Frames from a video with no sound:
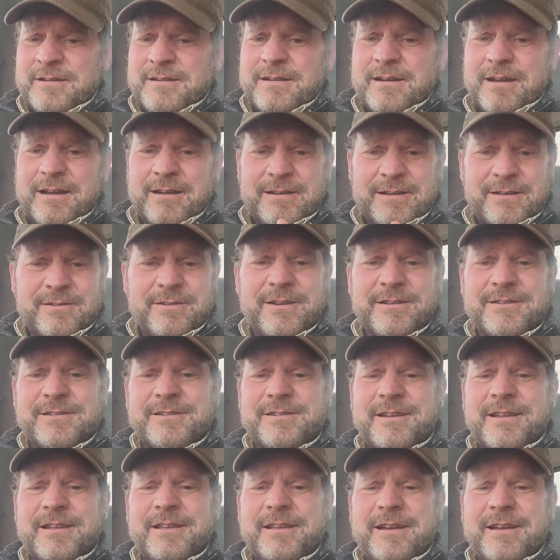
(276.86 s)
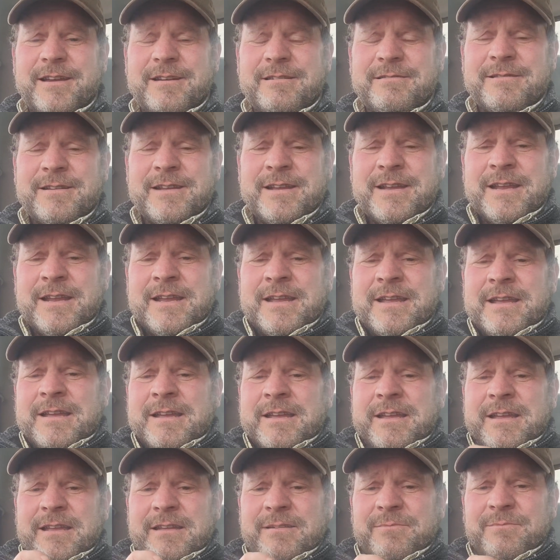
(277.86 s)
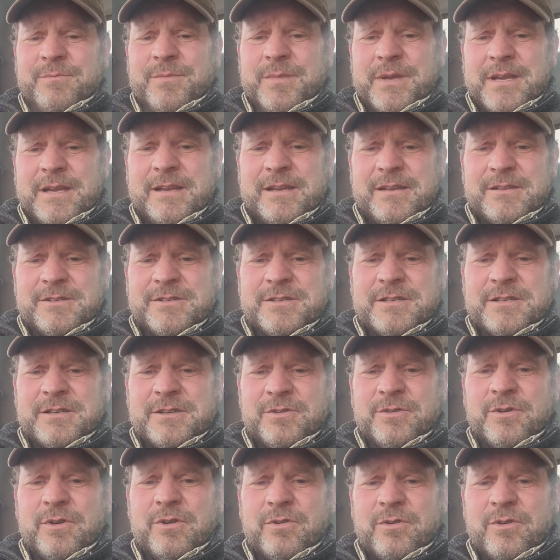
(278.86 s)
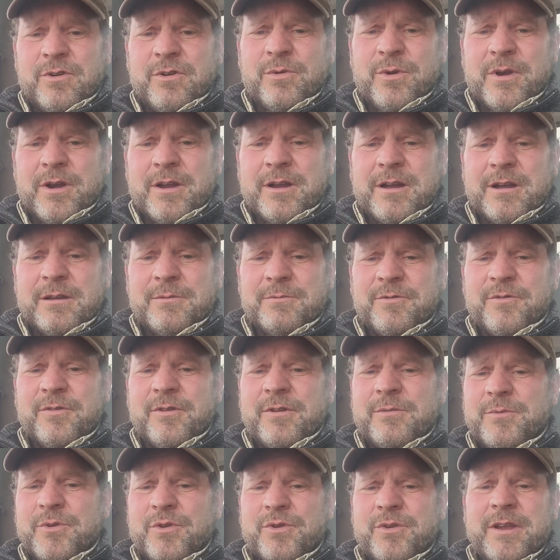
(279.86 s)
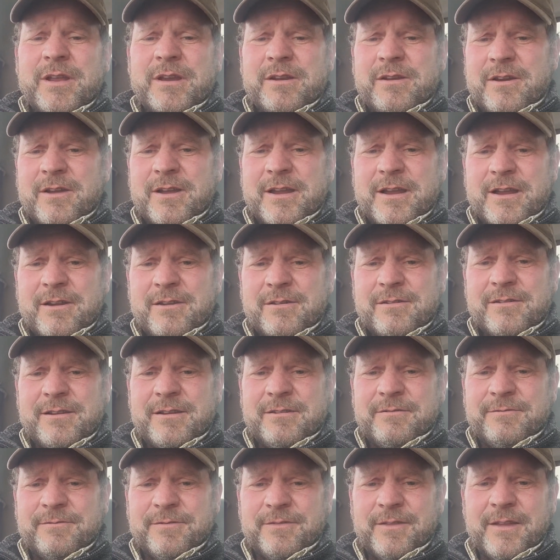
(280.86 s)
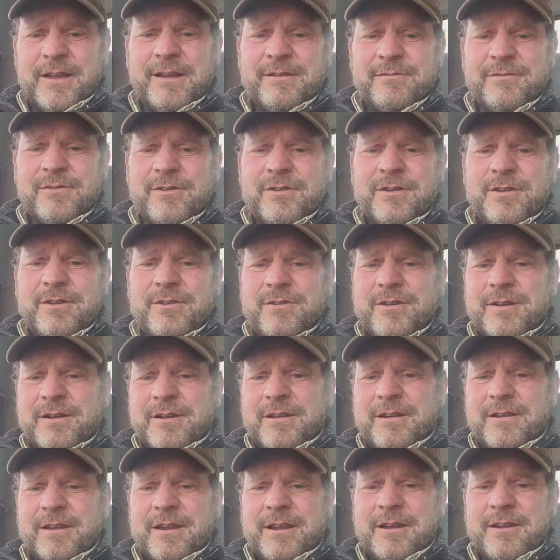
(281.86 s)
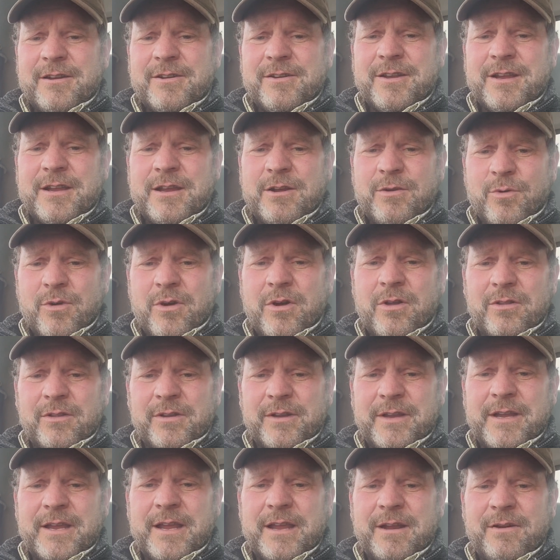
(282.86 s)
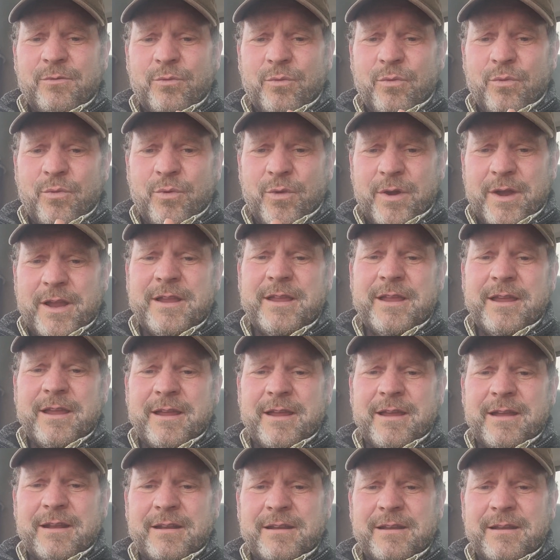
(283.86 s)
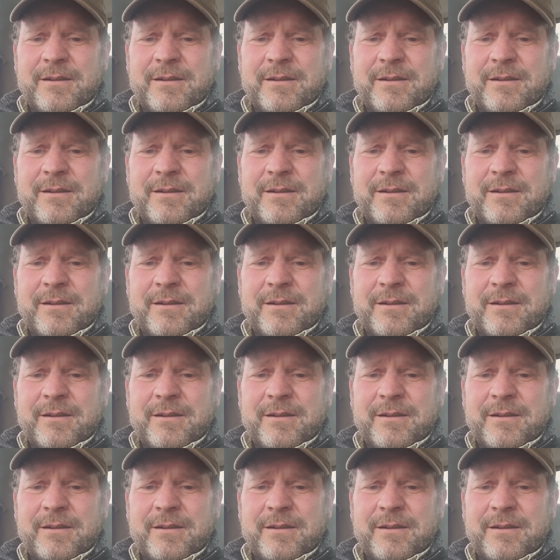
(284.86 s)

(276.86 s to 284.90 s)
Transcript: I did not say that. It means you don't know where it comes from. You cannot guarantee flavor. You cannot guarantee quality. And we can.